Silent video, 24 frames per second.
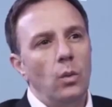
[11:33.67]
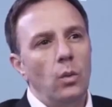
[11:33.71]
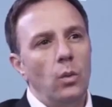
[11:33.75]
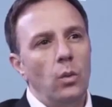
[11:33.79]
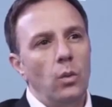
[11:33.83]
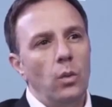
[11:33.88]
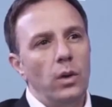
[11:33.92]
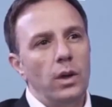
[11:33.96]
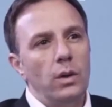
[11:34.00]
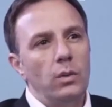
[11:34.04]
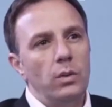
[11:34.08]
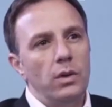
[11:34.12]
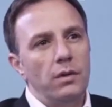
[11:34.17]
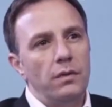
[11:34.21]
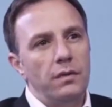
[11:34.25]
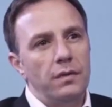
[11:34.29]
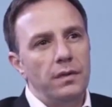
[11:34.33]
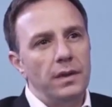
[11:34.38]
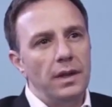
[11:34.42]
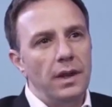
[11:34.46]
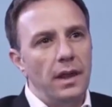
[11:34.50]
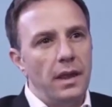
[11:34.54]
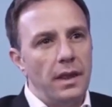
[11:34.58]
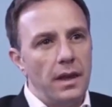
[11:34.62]
Will we
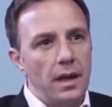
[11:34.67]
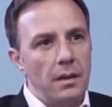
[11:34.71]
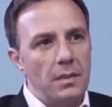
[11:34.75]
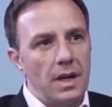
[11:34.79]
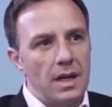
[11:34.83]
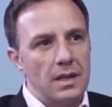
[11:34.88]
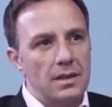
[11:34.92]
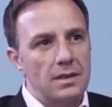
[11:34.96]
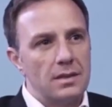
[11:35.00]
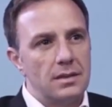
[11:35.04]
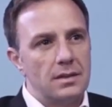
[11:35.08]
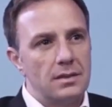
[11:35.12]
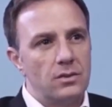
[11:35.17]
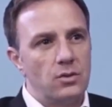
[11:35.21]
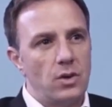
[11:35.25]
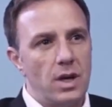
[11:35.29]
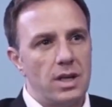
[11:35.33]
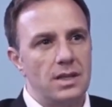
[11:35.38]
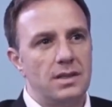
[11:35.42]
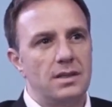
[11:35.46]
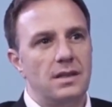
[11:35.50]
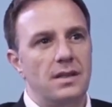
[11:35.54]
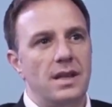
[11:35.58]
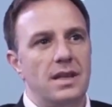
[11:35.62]
feel them as
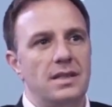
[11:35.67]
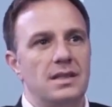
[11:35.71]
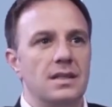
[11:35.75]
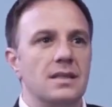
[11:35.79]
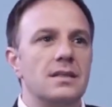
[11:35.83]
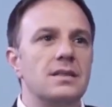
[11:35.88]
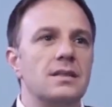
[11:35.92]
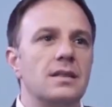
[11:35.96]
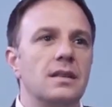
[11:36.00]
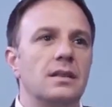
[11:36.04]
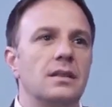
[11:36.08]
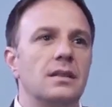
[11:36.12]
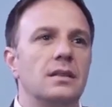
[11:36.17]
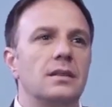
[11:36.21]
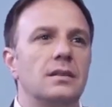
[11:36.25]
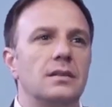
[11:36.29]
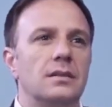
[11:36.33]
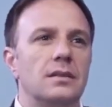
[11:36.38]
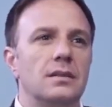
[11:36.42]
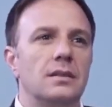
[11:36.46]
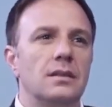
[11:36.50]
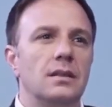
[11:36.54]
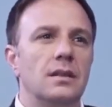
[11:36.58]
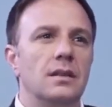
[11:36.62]
trusted
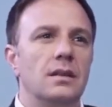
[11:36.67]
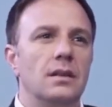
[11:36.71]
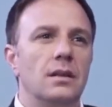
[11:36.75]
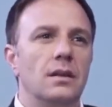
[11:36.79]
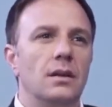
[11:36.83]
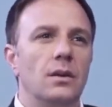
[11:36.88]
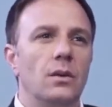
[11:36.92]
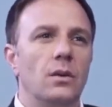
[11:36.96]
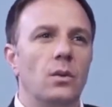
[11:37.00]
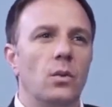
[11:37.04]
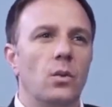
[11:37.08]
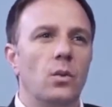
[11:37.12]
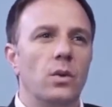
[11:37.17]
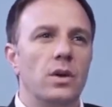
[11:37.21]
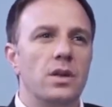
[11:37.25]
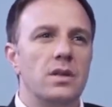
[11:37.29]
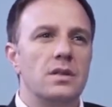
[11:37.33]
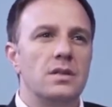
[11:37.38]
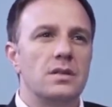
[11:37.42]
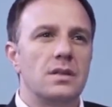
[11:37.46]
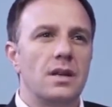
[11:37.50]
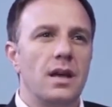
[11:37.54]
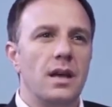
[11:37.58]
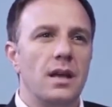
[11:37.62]
assistant,
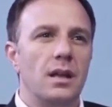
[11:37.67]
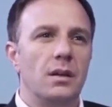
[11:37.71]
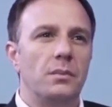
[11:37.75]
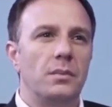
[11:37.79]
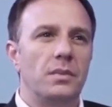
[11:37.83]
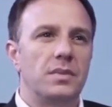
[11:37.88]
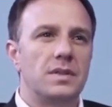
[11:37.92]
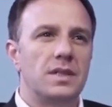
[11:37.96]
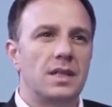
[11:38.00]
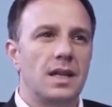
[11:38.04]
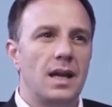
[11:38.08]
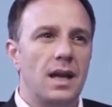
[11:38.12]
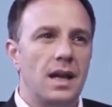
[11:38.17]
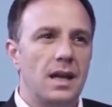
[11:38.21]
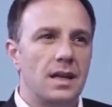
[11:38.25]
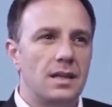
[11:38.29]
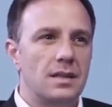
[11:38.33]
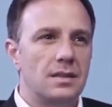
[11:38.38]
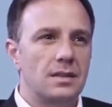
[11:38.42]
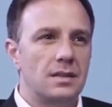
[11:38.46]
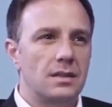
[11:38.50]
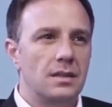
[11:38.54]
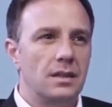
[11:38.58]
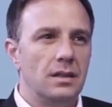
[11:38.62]
which helps
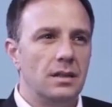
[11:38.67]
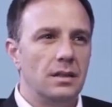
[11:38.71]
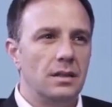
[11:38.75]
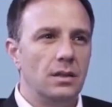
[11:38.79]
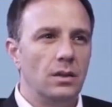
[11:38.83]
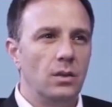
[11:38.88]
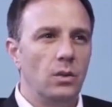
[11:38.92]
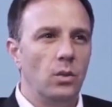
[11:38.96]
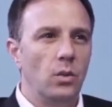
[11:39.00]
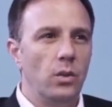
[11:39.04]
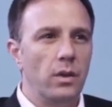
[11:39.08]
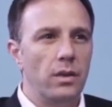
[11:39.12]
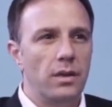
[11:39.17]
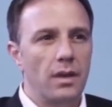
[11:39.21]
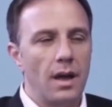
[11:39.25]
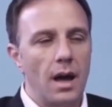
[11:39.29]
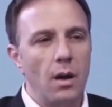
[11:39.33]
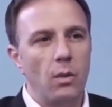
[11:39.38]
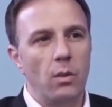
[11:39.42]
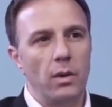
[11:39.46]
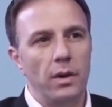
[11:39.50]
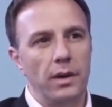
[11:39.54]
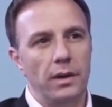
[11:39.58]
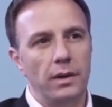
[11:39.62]
us with
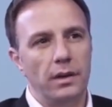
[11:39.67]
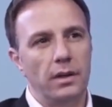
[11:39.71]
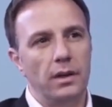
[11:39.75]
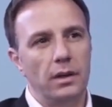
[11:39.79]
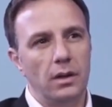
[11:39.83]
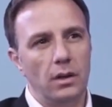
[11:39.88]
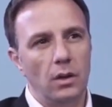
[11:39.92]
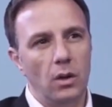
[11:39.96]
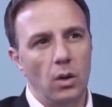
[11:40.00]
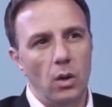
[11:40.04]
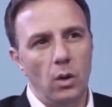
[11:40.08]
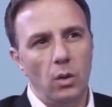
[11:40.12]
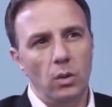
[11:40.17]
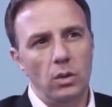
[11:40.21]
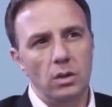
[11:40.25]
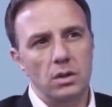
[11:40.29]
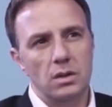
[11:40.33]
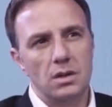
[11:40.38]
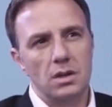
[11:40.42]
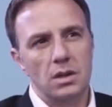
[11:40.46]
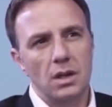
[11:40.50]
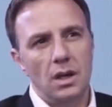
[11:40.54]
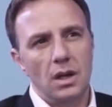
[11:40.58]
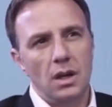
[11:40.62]
our
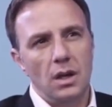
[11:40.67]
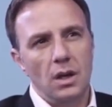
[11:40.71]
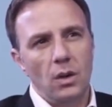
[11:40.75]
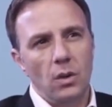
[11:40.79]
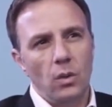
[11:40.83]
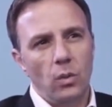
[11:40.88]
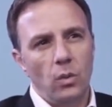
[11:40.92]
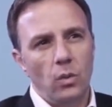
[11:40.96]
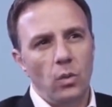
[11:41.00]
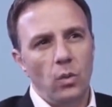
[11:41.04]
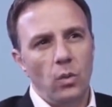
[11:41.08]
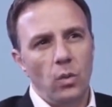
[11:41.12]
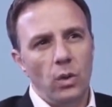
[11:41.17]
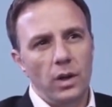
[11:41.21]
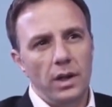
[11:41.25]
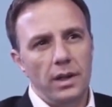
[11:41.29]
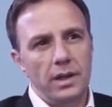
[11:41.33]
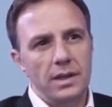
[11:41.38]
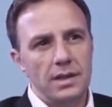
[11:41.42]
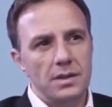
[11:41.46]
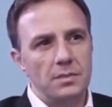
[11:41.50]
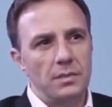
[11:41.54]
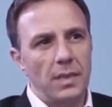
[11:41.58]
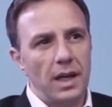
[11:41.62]
goals? Will
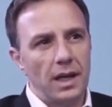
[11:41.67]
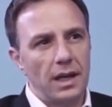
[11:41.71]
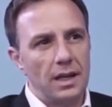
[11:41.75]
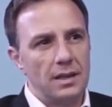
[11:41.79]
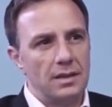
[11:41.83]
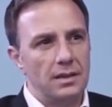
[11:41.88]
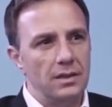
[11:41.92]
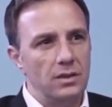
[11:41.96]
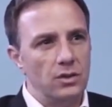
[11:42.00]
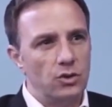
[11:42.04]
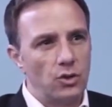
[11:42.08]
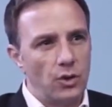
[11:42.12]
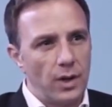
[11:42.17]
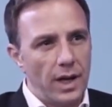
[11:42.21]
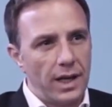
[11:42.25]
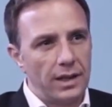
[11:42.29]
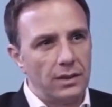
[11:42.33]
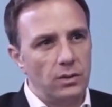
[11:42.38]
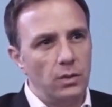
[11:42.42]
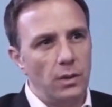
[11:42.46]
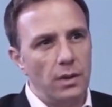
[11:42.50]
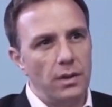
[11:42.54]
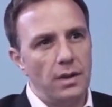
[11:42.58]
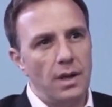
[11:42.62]
this make us
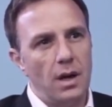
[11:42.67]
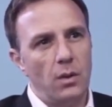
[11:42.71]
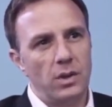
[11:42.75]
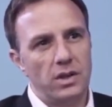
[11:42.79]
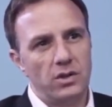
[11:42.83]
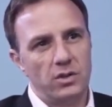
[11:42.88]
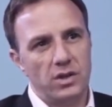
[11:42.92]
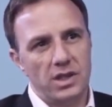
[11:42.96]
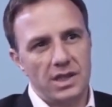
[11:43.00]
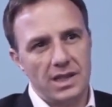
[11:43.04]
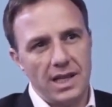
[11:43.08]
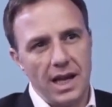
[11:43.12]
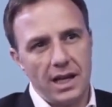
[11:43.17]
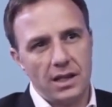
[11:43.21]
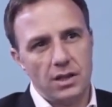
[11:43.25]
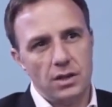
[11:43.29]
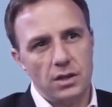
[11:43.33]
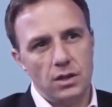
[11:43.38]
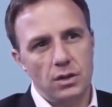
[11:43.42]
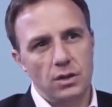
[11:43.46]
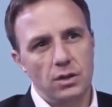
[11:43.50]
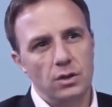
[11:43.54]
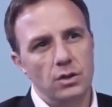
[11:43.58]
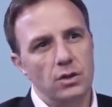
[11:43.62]
interact with our
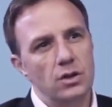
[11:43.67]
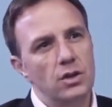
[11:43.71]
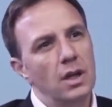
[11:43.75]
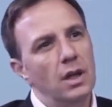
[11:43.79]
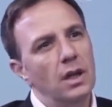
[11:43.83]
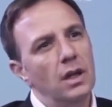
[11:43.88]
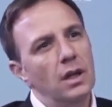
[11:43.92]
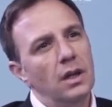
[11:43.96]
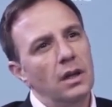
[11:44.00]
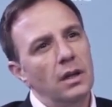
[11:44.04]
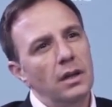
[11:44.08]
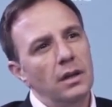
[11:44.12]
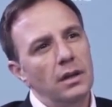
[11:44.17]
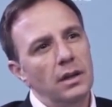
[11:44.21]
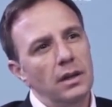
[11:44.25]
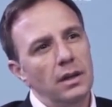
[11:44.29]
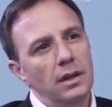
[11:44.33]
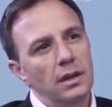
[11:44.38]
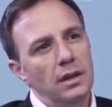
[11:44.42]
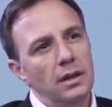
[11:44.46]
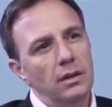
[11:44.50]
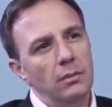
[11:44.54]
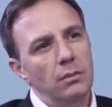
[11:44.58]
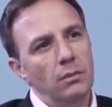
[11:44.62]
transactions
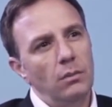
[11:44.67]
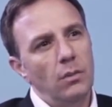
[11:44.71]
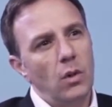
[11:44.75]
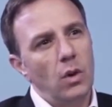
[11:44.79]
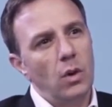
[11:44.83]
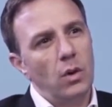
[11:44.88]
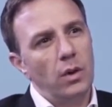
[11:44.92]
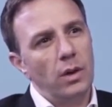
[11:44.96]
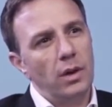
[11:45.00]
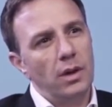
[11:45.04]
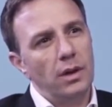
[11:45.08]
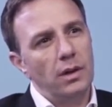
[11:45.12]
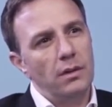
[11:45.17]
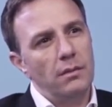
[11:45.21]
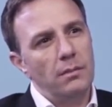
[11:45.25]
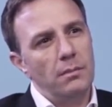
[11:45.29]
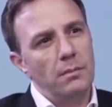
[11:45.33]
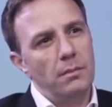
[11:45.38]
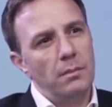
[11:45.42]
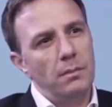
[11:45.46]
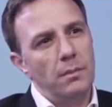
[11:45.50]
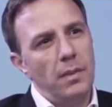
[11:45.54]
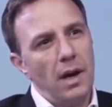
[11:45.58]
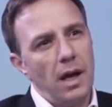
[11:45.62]
in more
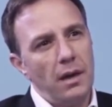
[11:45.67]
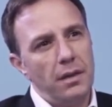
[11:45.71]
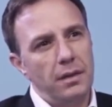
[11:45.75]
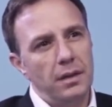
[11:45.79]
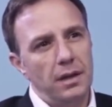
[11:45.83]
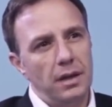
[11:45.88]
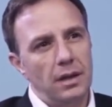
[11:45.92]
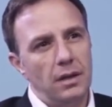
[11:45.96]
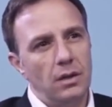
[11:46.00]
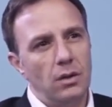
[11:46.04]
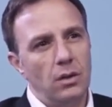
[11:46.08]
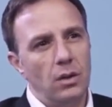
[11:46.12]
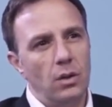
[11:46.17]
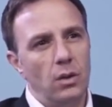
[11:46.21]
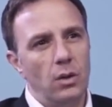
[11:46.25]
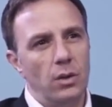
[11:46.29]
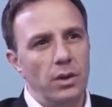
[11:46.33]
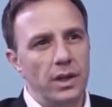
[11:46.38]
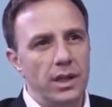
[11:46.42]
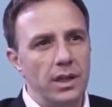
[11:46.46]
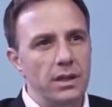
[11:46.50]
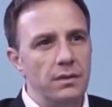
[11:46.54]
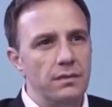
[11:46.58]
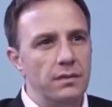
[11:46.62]
empathic
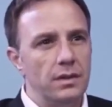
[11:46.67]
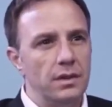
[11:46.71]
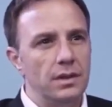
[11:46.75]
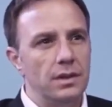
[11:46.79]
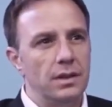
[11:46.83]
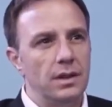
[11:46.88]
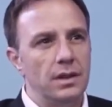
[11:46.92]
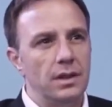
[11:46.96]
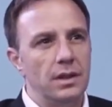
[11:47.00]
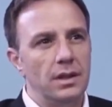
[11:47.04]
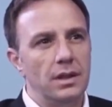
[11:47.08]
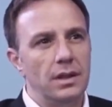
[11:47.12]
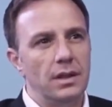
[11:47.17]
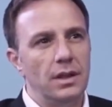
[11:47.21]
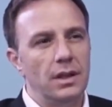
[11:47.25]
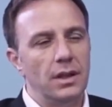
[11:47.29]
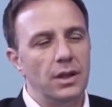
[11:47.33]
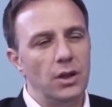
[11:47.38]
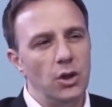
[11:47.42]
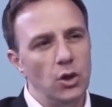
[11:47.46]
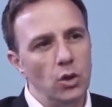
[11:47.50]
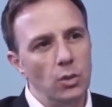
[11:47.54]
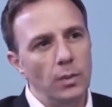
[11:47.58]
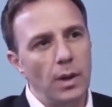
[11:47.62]
or even
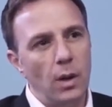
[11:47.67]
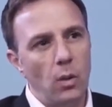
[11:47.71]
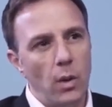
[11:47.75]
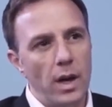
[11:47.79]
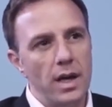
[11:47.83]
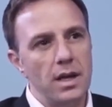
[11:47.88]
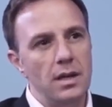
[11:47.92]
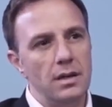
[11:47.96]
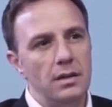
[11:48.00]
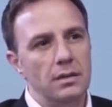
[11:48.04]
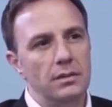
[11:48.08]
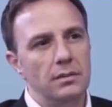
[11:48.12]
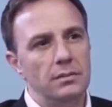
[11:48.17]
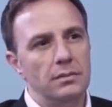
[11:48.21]
human way?